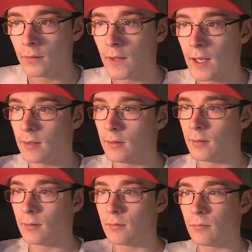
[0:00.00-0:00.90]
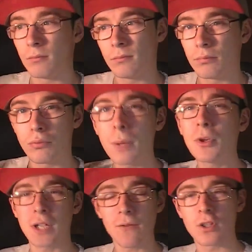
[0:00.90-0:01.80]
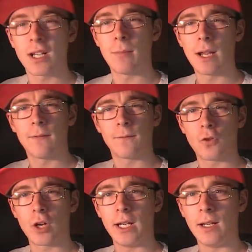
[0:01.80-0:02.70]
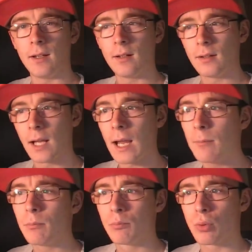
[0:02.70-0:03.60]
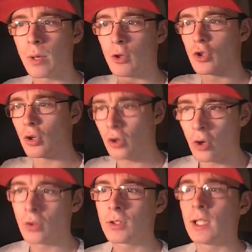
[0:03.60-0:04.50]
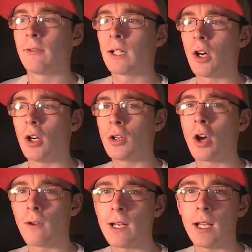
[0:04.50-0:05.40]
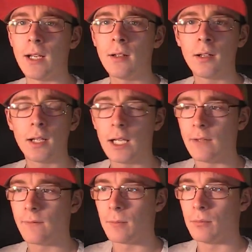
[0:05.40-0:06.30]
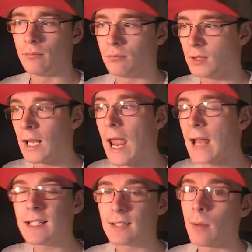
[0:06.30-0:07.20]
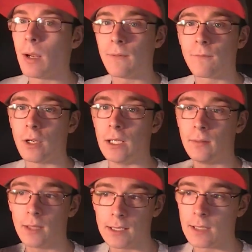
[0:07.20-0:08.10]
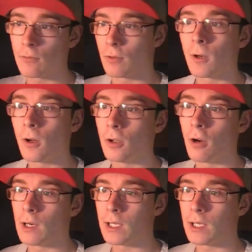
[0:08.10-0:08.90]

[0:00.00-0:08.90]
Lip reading: then pretty much every time I have free. Like, I'm pretty much constantly recording or editing. If I'm, like, any time I have free, it's either recording or